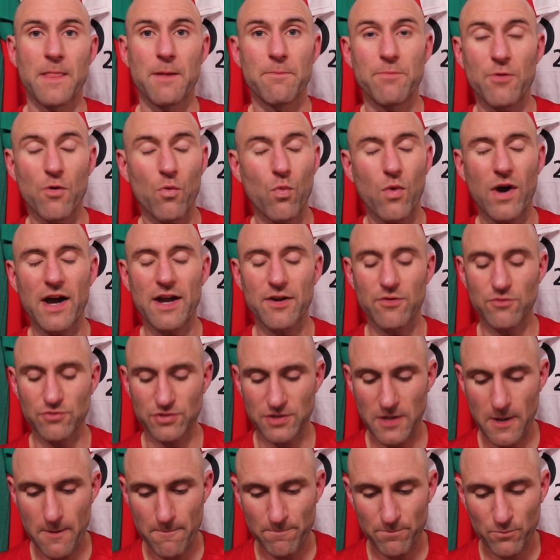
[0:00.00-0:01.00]
But
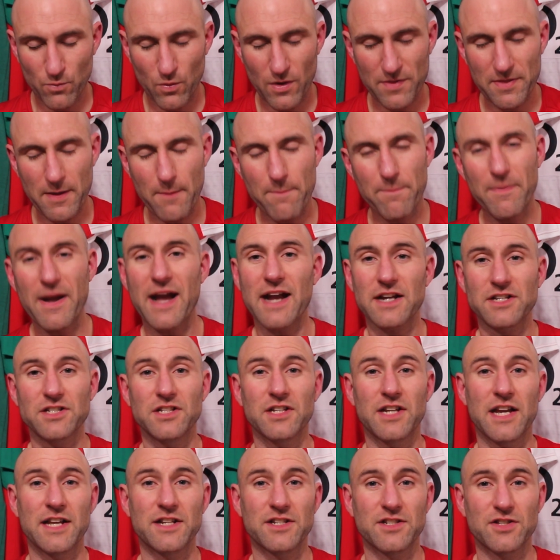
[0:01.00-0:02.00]
Wales, when their back's
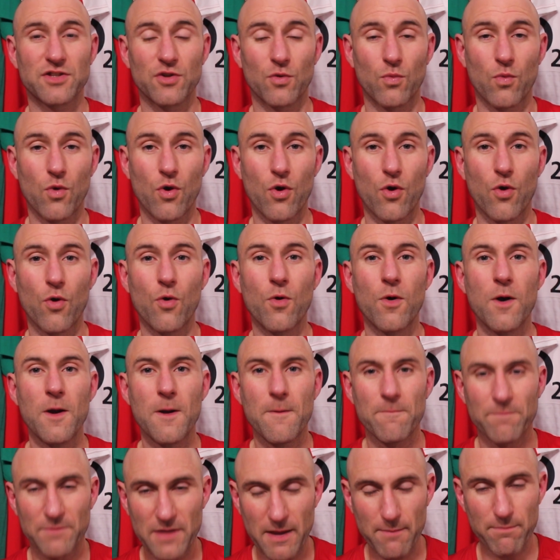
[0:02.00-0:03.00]
against the wall,
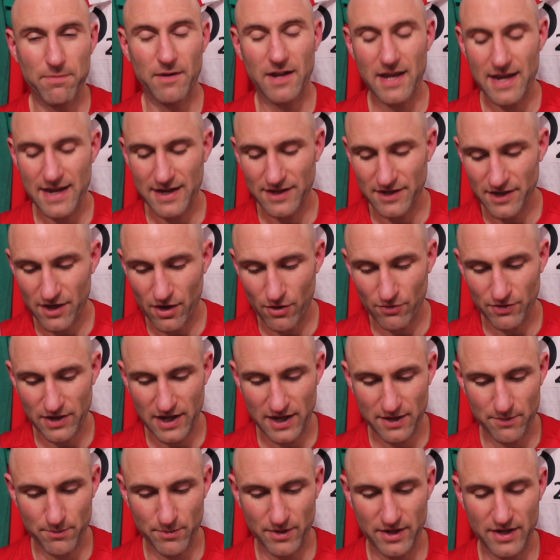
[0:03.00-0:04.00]
they're playing the old
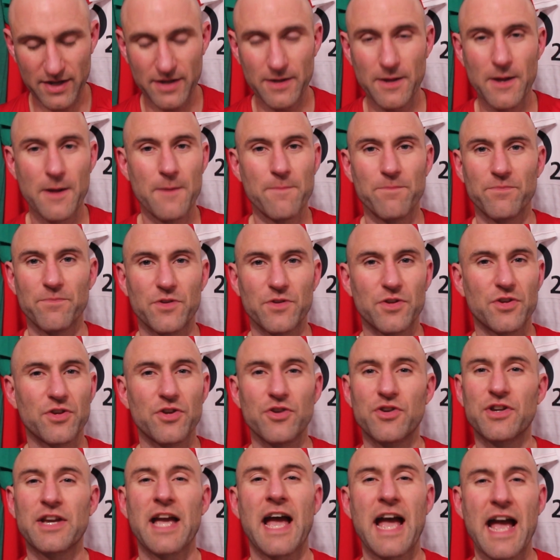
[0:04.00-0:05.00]
enemy,
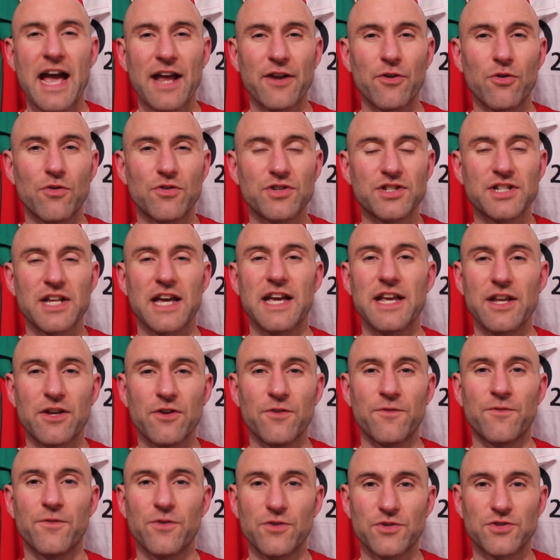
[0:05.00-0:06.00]
you cannot take
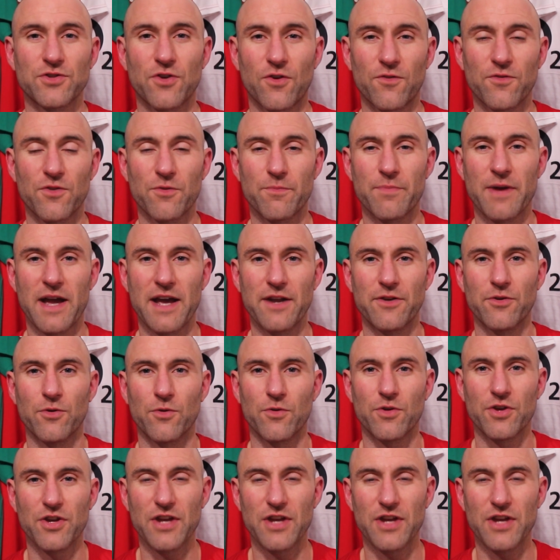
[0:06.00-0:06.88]
your foot off the pedal.